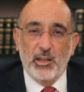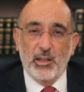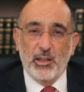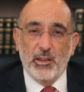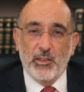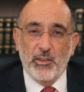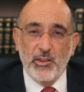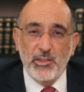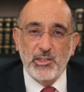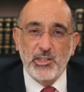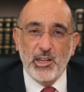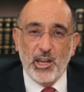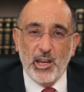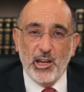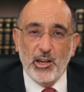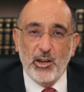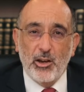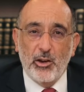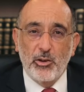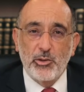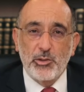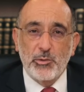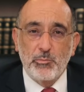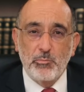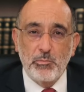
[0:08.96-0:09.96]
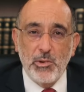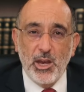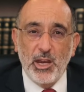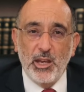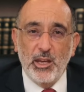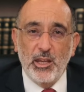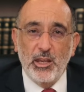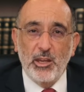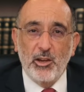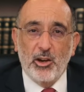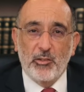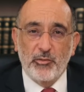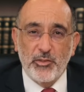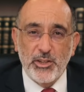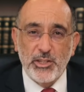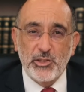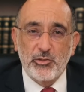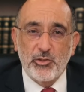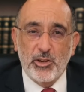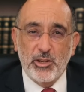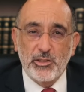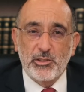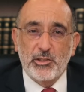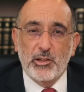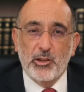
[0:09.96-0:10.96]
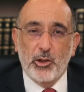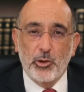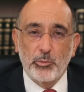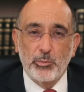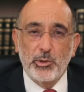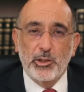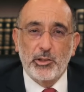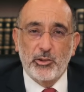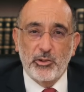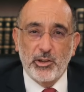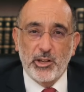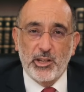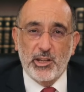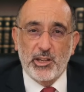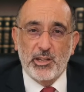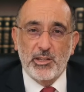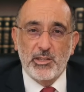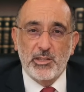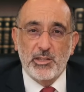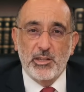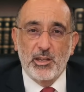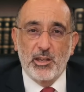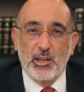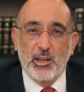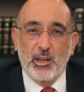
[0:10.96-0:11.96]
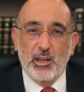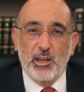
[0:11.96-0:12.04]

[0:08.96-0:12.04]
This echoes many of Israel's global critics.